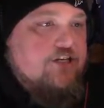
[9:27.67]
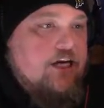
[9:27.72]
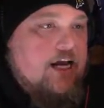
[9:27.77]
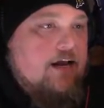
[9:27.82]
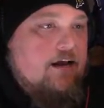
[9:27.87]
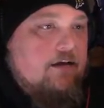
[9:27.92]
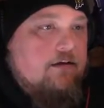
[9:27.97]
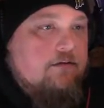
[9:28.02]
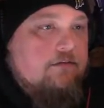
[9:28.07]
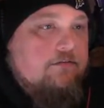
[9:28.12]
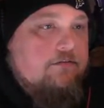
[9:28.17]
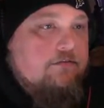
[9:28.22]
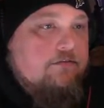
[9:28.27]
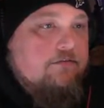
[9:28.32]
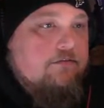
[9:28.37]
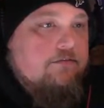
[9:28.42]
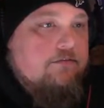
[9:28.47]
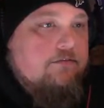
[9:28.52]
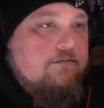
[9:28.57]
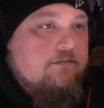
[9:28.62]
You
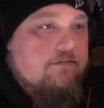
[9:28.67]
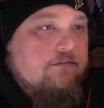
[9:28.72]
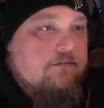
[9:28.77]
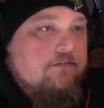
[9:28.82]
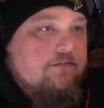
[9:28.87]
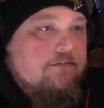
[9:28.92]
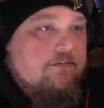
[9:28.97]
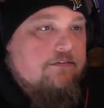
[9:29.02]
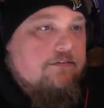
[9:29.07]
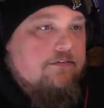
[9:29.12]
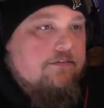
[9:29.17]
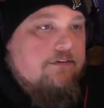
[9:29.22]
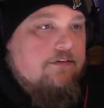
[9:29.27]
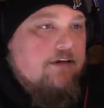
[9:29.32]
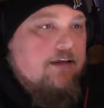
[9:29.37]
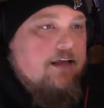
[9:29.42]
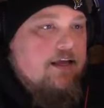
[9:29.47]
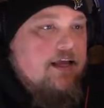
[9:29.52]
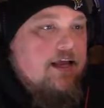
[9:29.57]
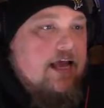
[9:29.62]
killed me, you
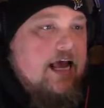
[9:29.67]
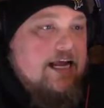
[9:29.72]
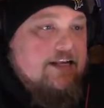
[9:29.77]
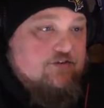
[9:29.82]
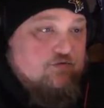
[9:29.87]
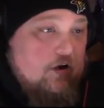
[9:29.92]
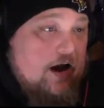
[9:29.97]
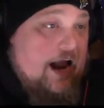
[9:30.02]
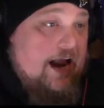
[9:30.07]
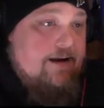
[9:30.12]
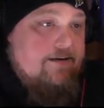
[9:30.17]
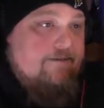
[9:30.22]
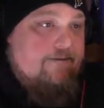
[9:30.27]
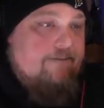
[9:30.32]
bully. That's right.